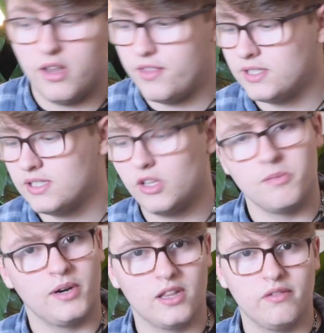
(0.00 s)
This is the
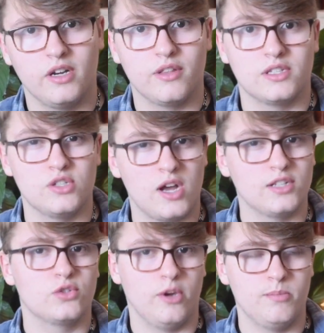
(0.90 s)
only part of the video that's not
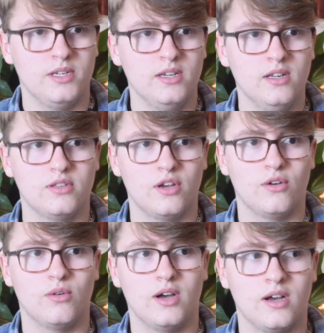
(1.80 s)
scripted,
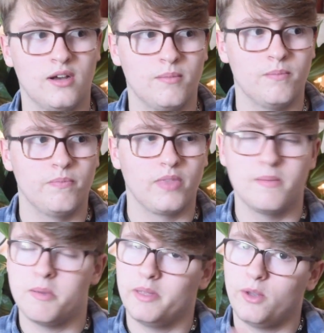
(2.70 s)
so it
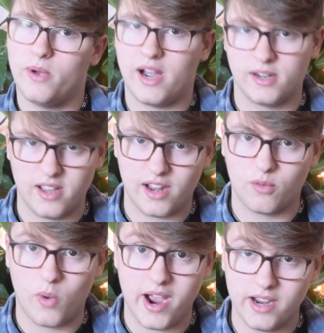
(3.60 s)
may be a little out
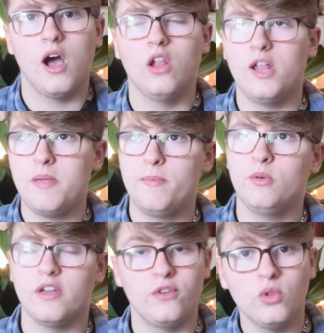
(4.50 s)
of whack. A lot of
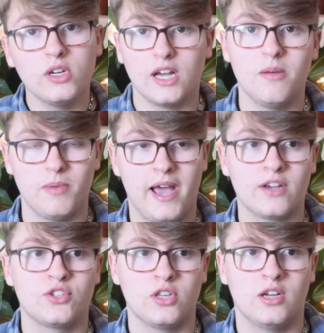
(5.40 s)
people, if you look up
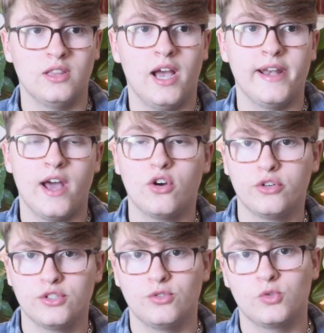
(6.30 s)
actually online how
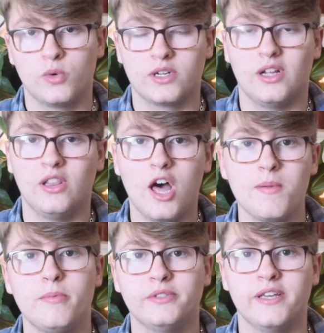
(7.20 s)
crystals work, a lot
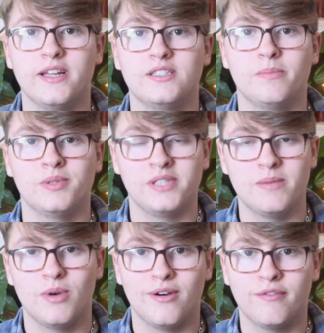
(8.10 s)
of people say it's the
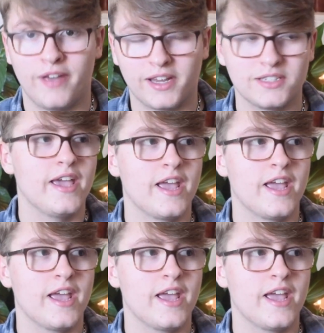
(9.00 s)
placebo effect.